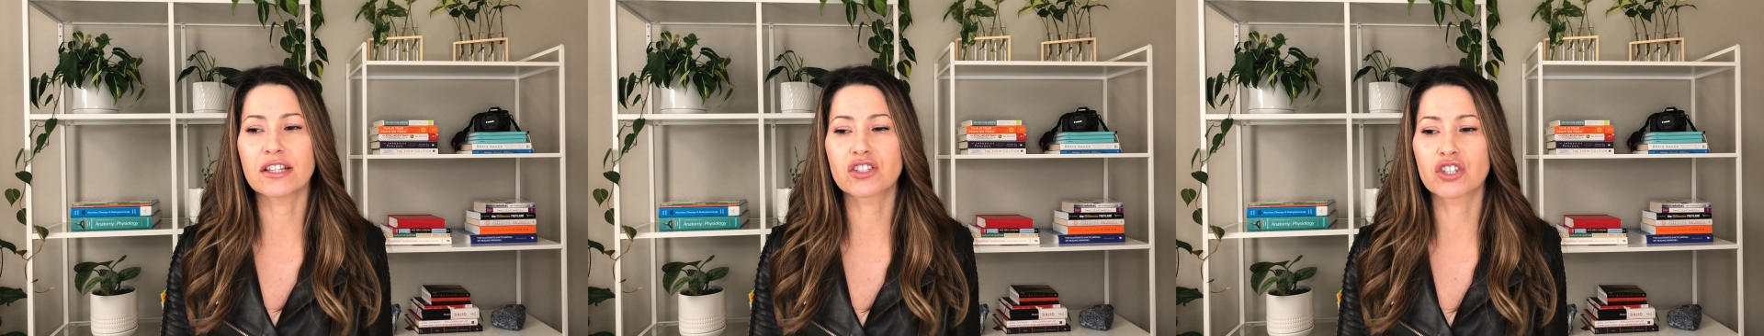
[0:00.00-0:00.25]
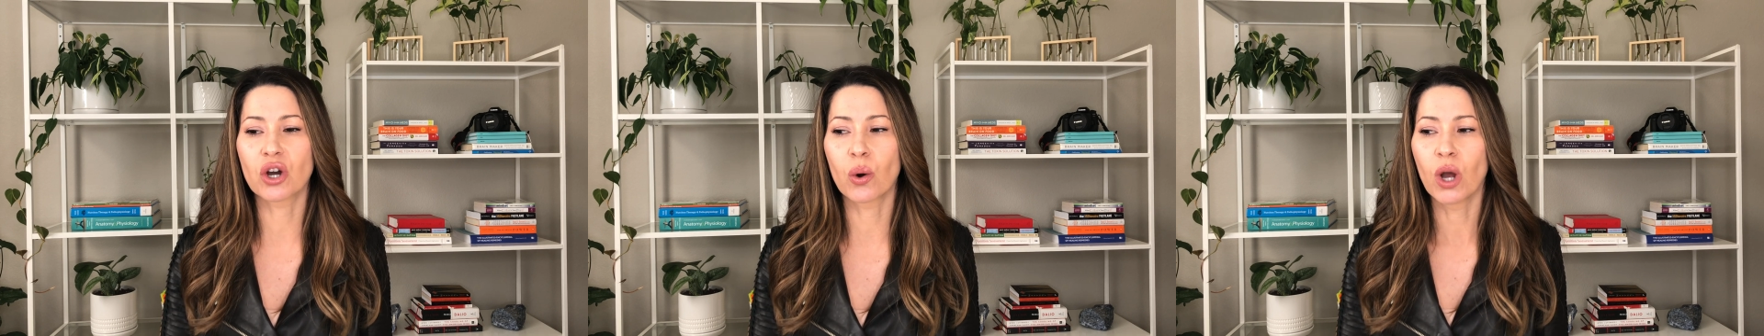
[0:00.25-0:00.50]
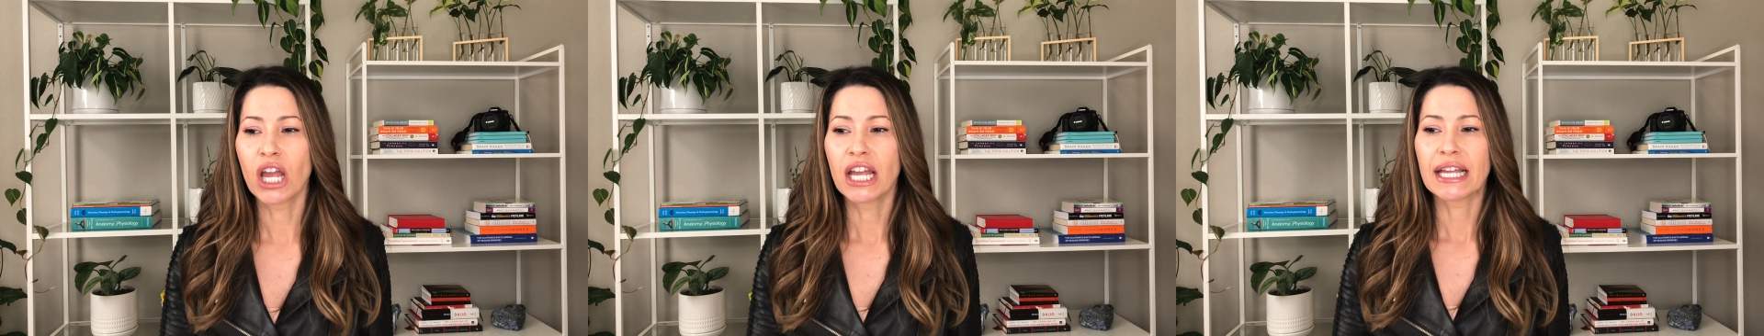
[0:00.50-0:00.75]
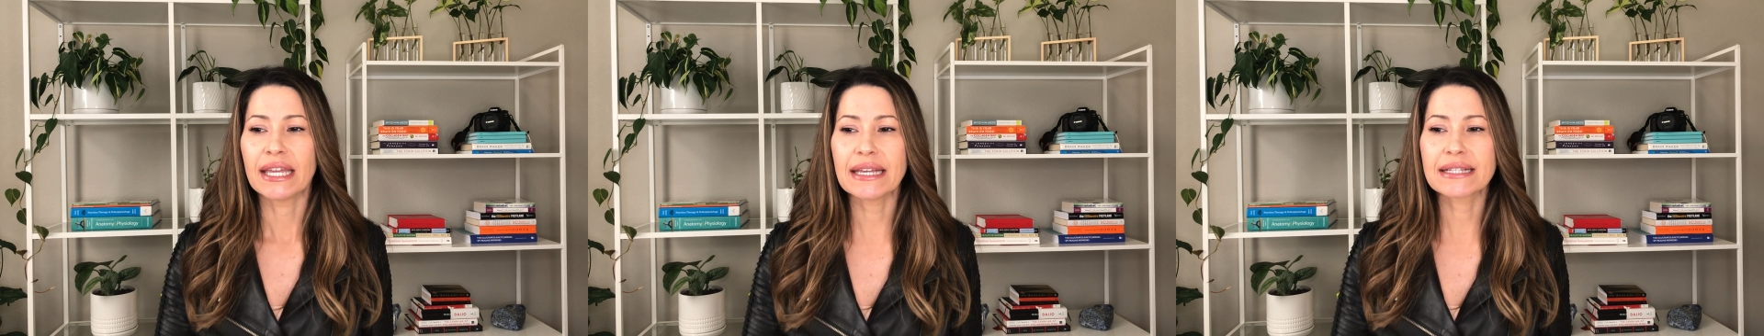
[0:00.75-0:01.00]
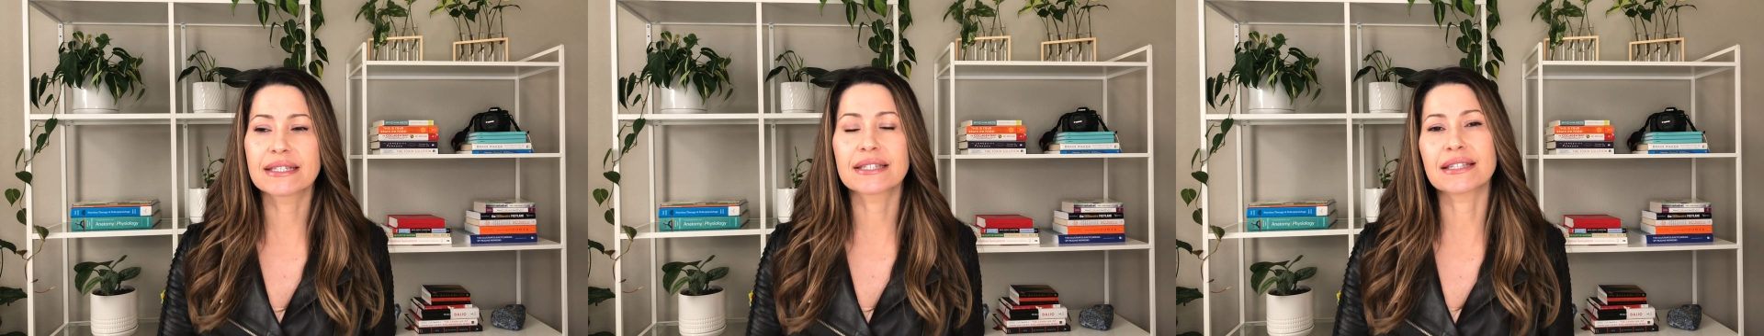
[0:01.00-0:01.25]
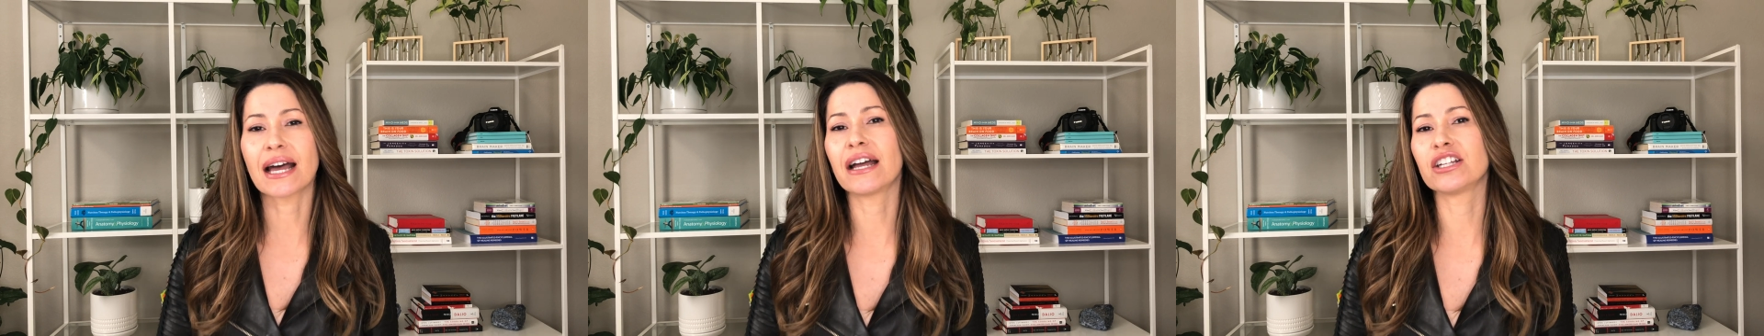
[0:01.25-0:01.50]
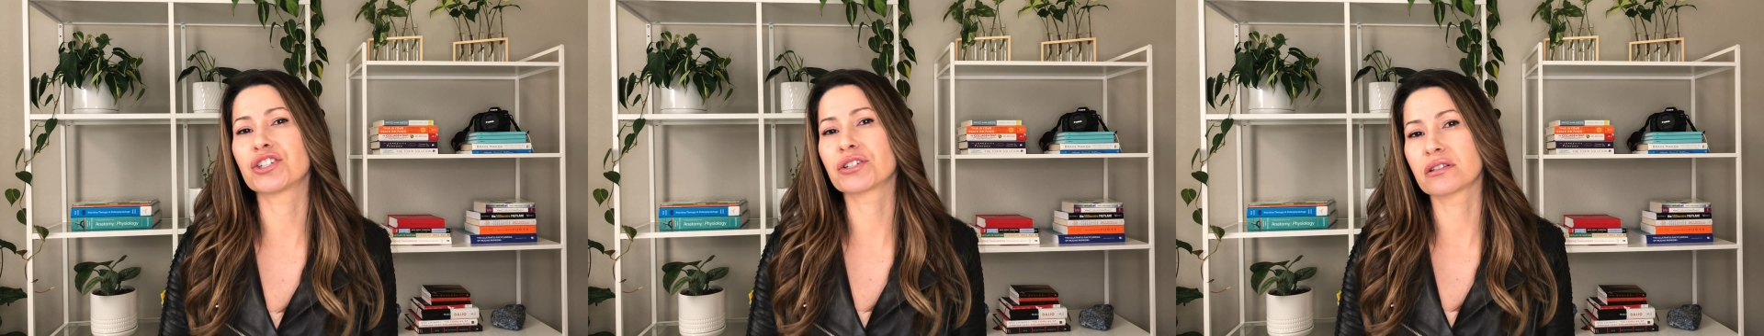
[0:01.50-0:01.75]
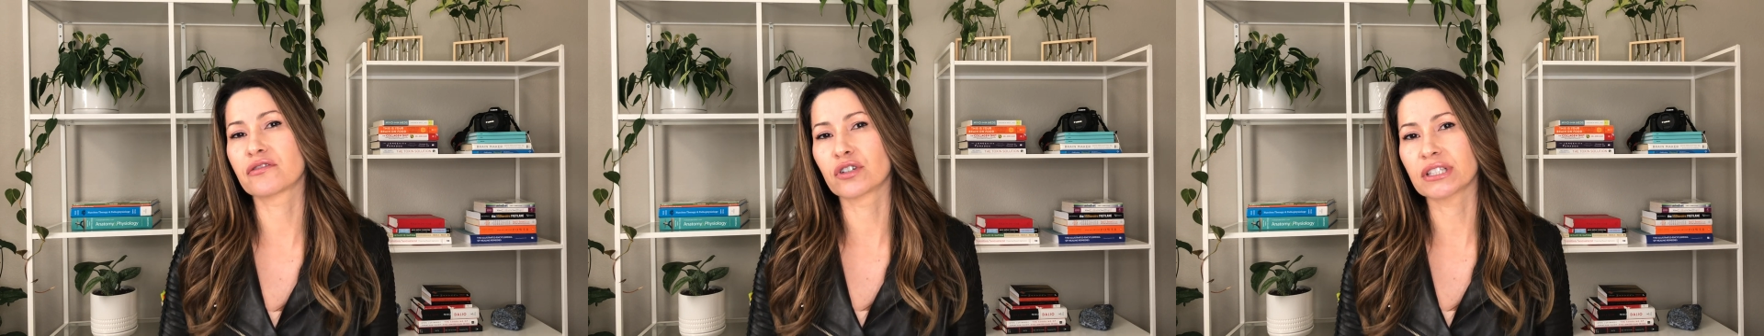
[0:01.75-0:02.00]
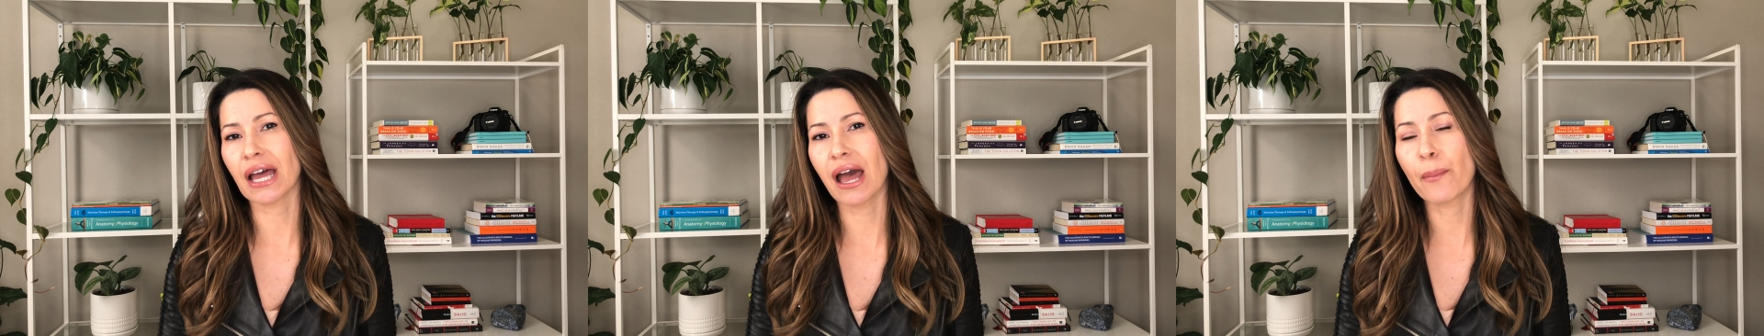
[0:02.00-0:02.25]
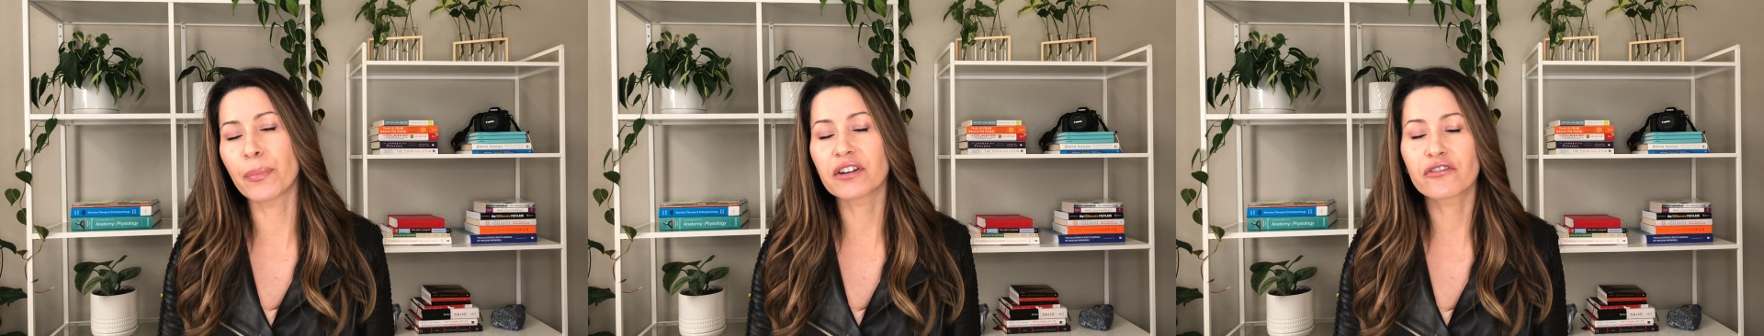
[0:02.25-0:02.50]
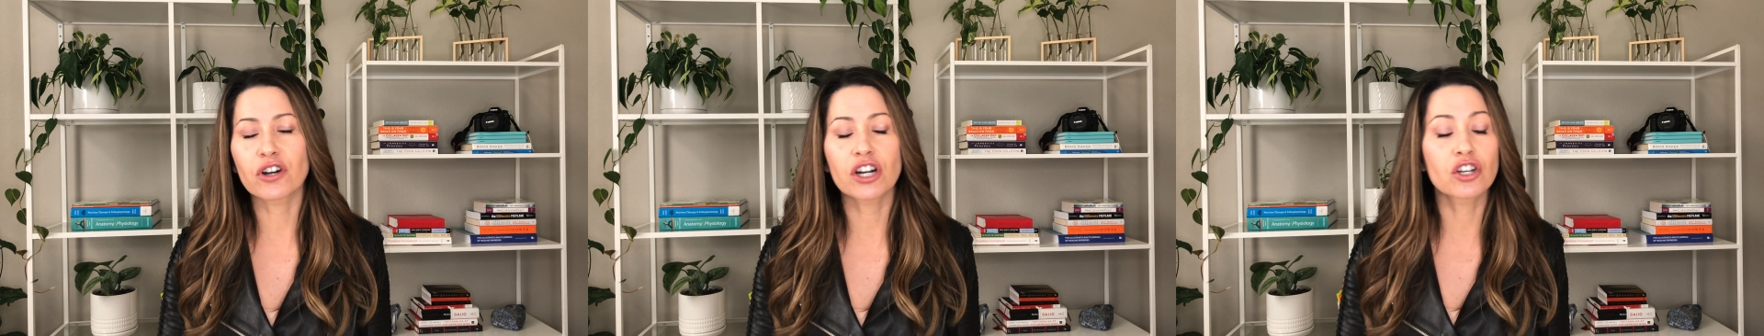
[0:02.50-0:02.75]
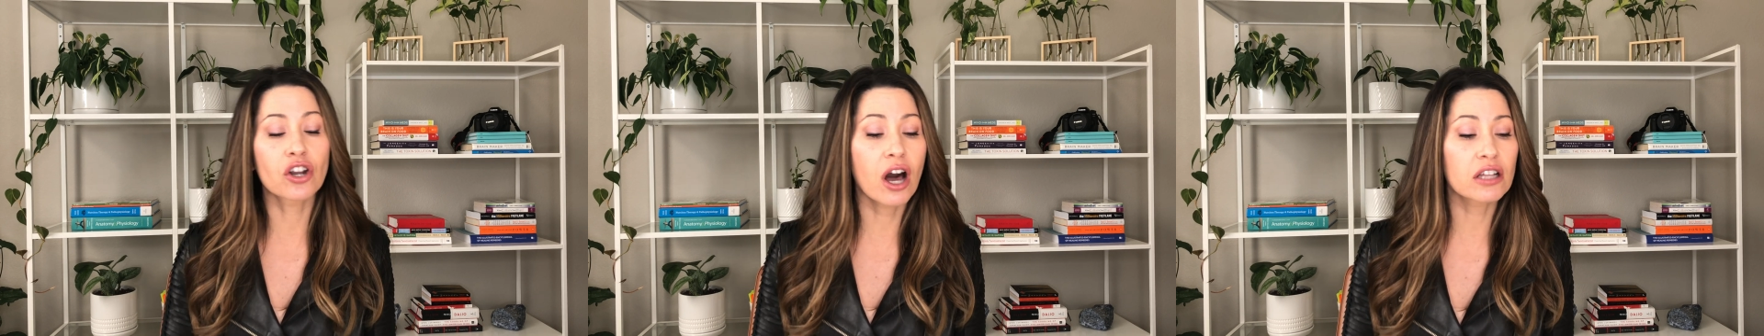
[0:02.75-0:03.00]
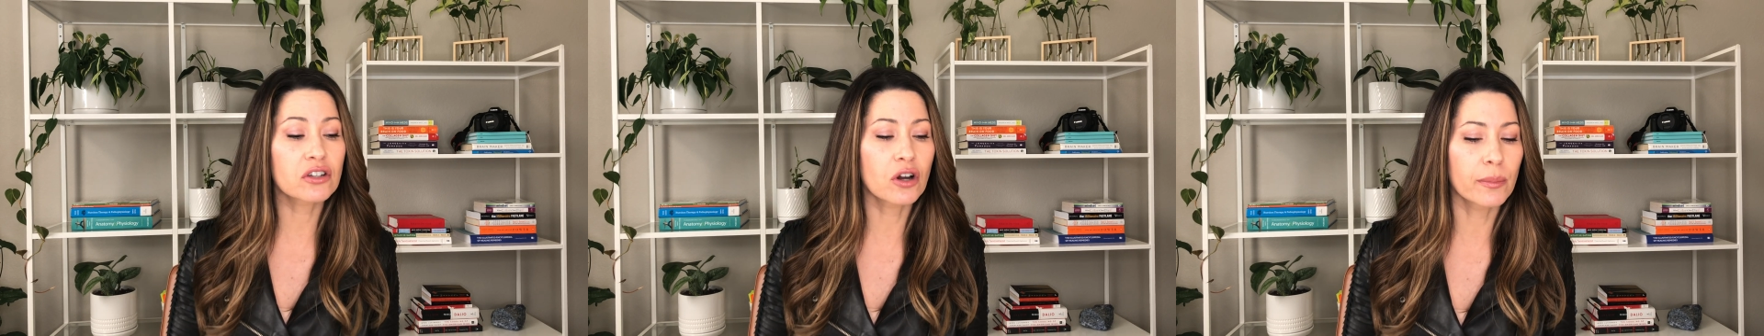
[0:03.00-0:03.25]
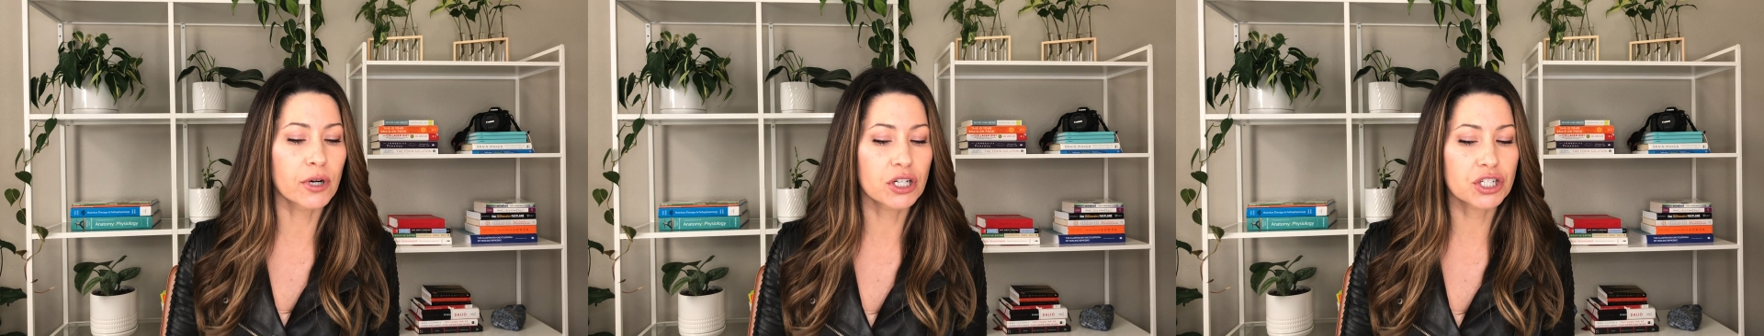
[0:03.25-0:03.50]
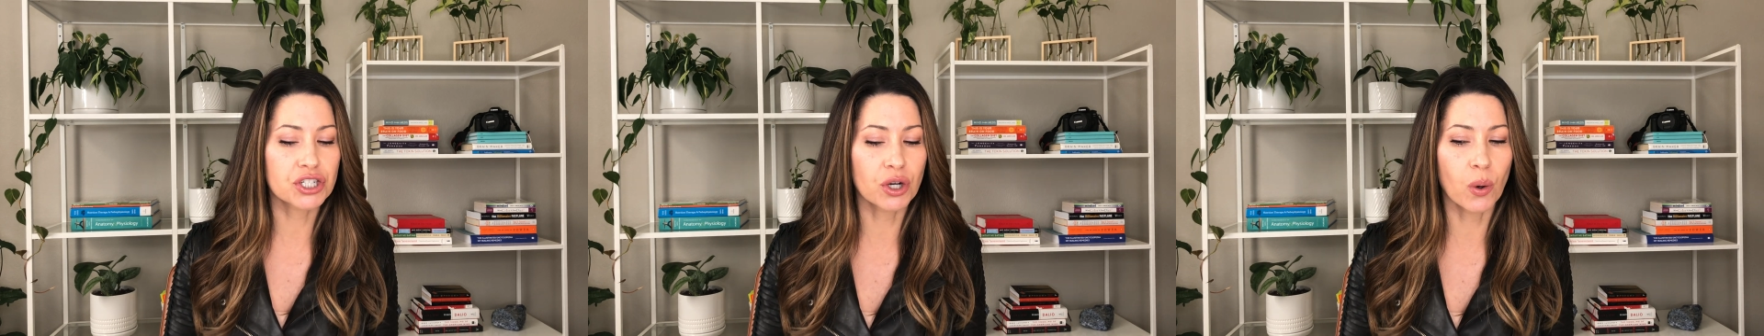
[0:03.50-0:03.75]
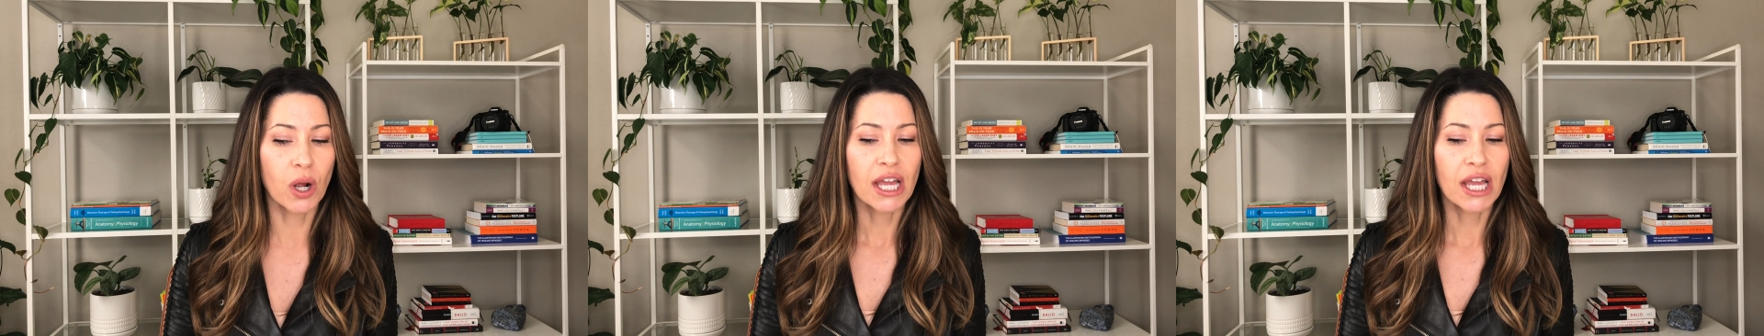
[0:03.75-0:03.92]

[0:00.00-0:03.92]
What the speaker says: So it's designed just for that. But for a non-commercial,